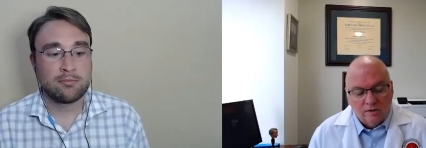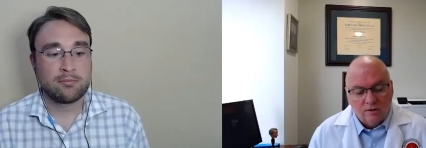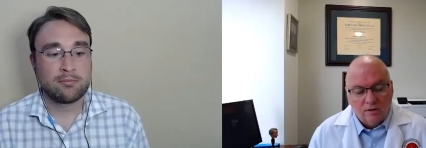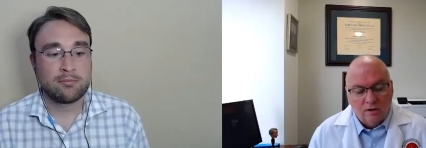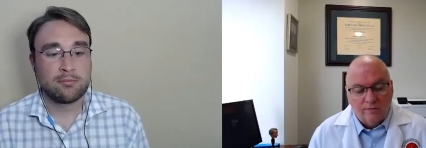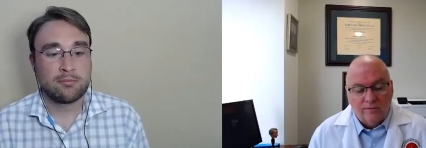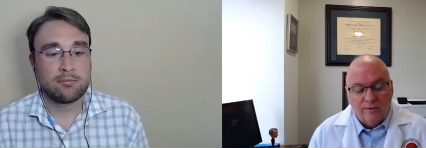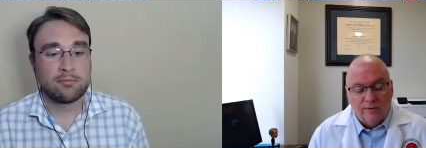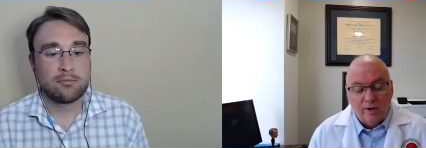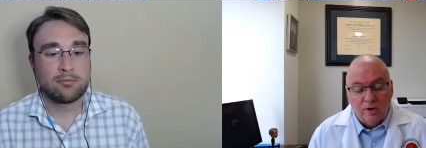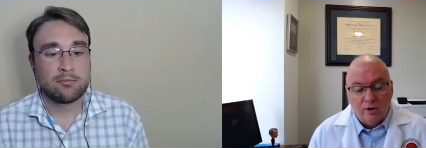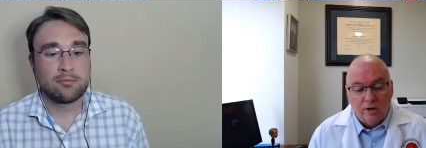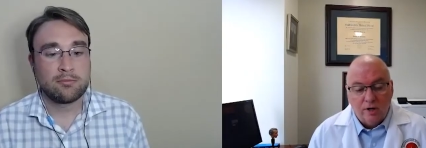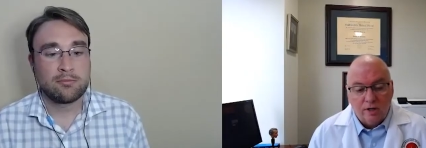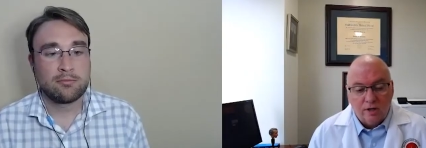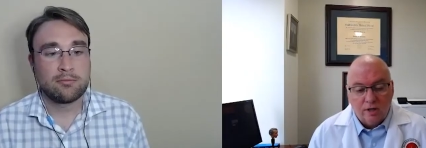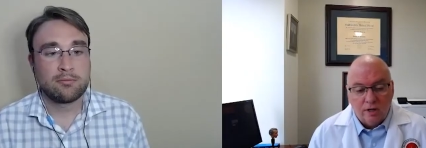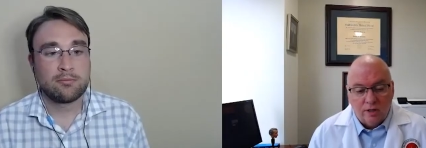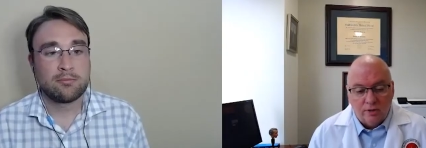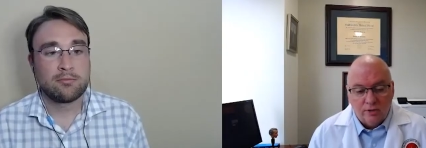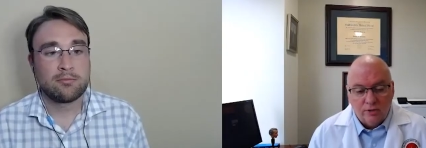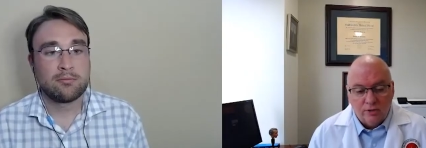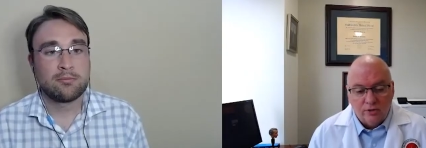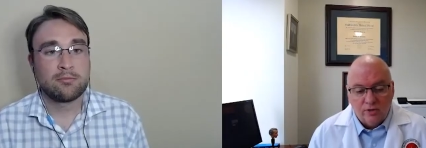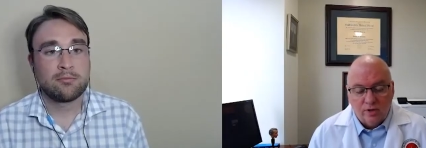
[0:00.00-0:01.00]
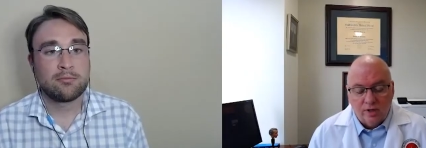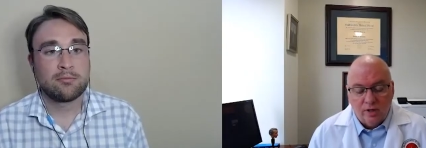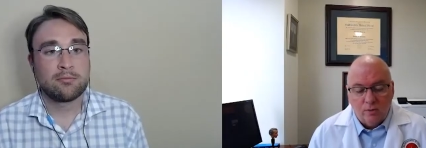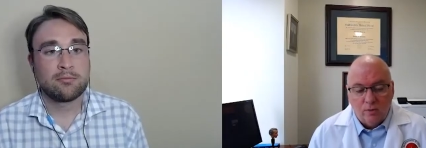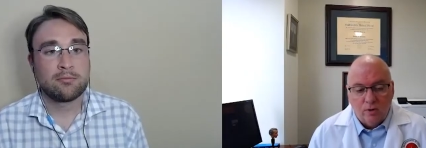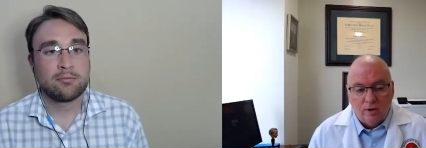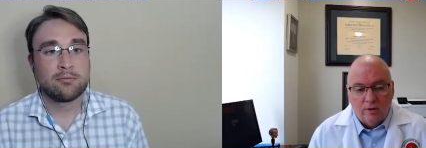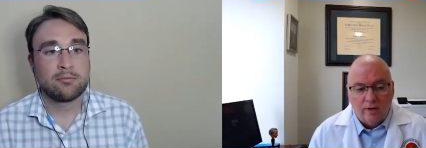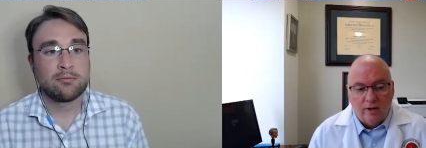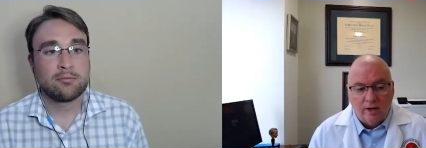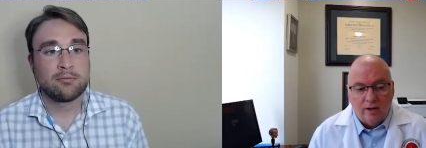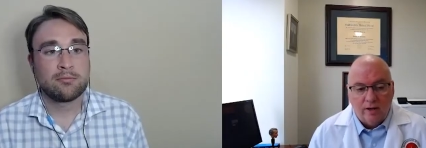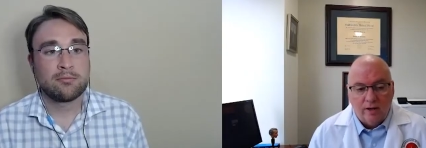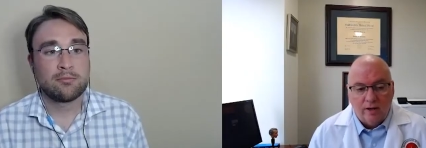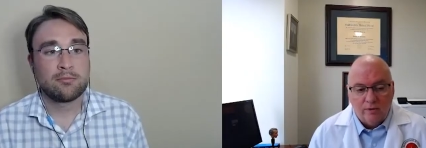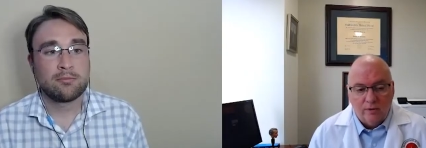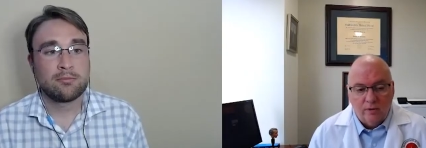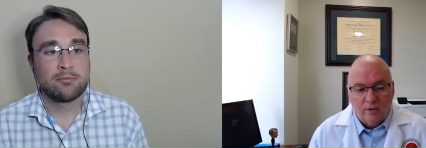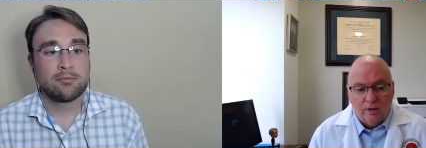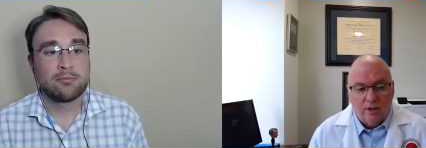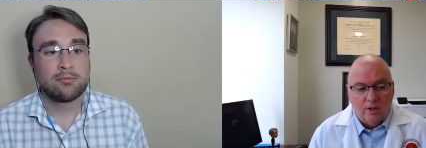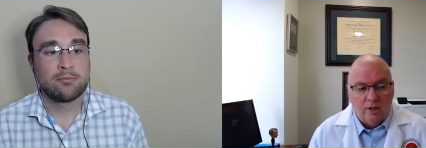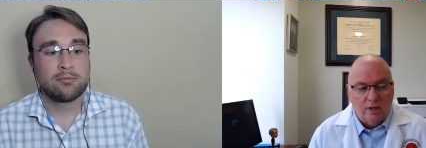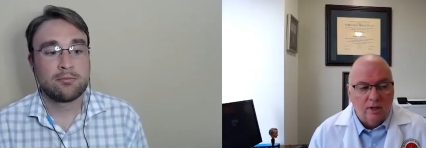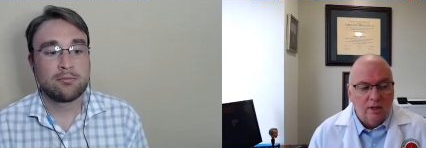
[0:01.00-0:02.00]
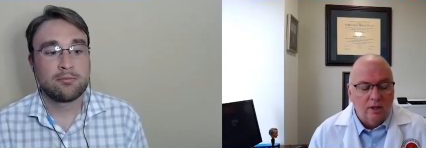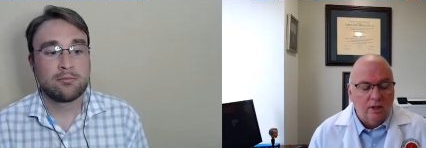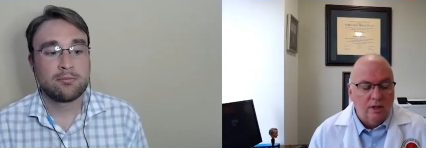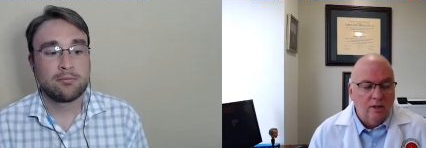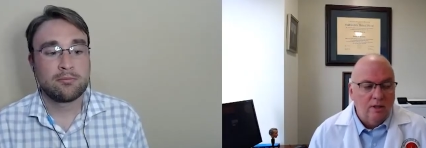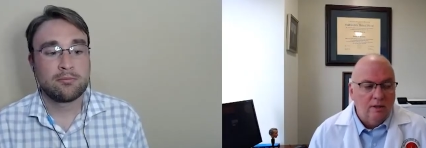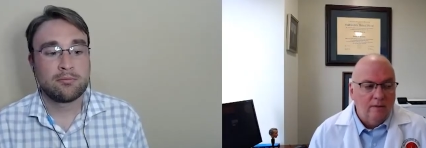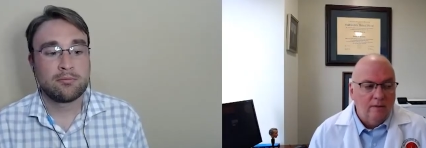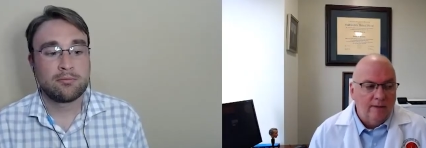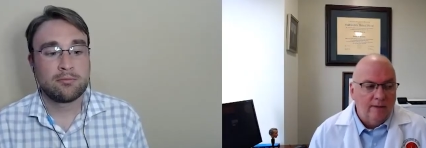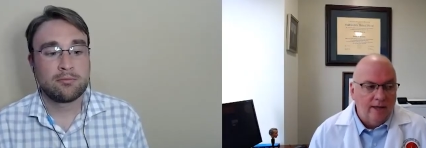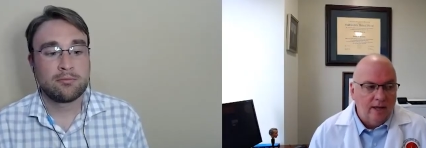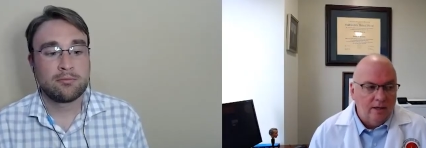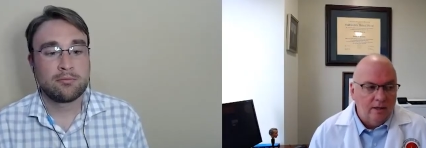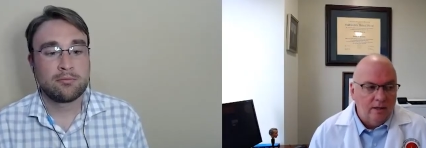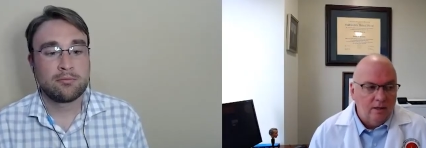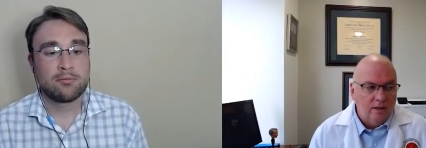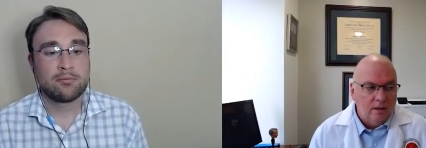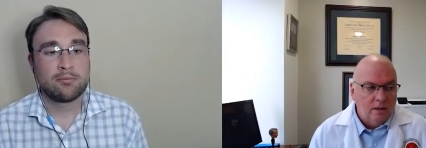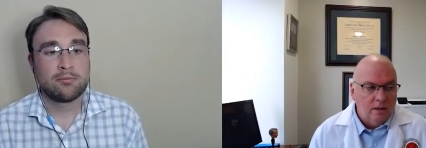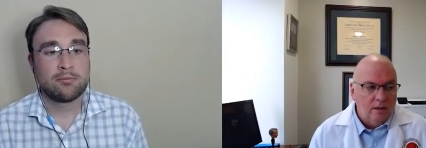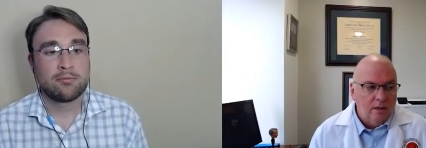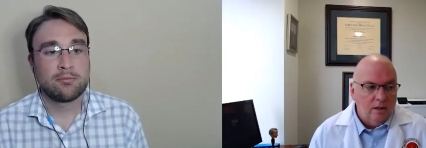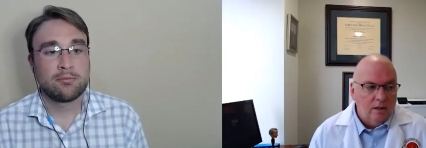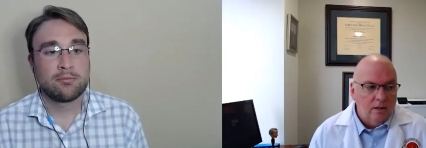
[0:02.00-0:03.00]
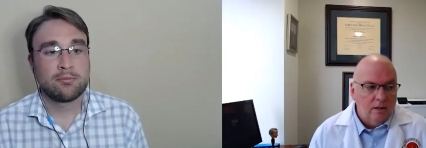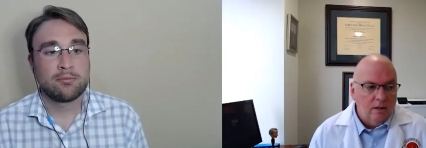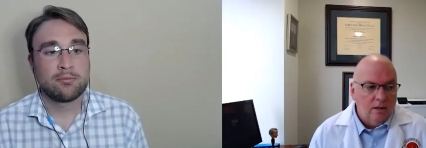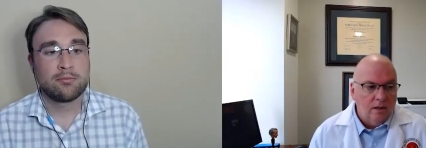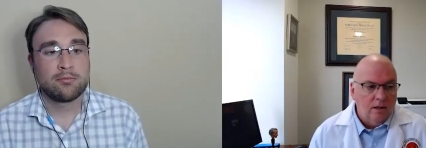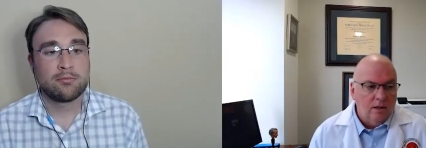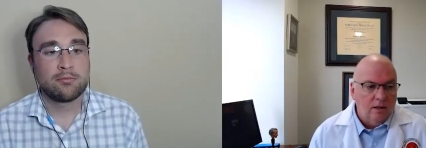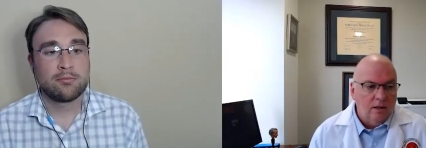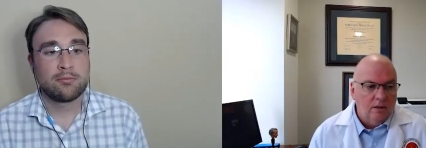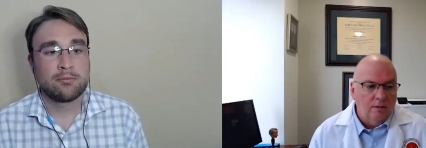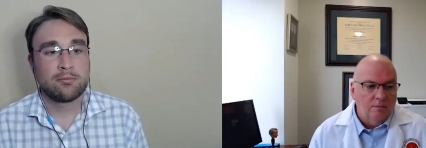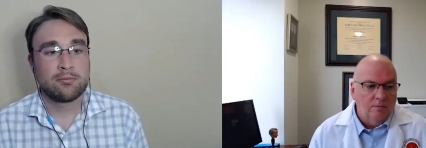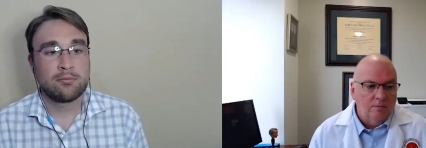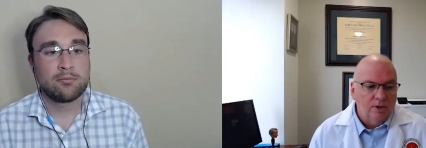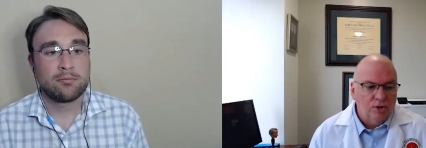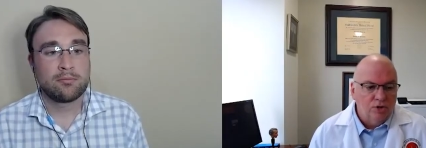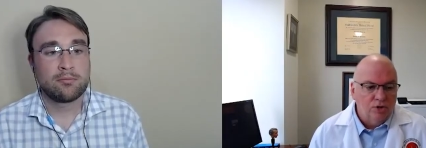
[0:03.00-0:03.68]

Speaker 1: So if you're in a country where the health unit in that um,